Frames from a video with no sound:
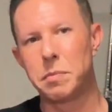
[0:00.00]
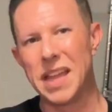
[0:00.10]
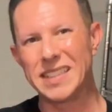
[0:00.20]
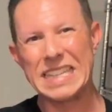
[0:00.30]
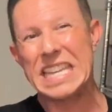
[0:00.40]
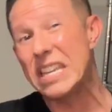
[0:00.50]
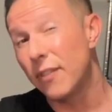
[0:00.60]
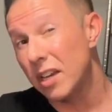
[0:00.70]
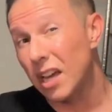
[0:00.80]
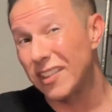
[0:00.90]
as
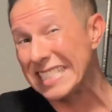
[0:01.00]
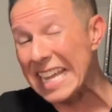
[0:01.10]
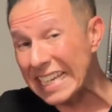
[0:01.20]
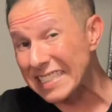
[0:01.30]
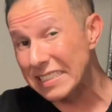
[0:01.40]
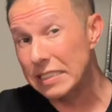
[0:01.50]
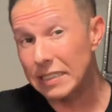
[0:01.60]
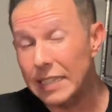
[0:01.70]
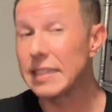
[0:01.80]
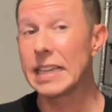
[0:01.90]
even of a test
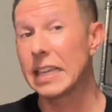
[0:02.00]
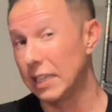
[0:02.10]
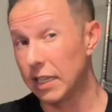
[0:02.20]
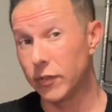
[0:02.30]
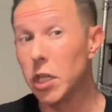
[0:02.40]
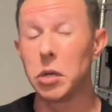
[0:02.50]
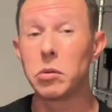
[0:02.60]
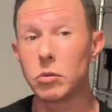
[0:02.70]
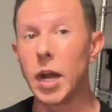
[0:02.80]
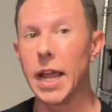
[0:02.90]
as I can give you,
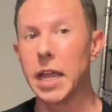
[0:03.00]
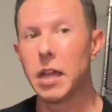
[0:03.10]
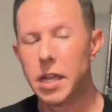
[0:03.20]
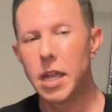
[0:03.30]
right?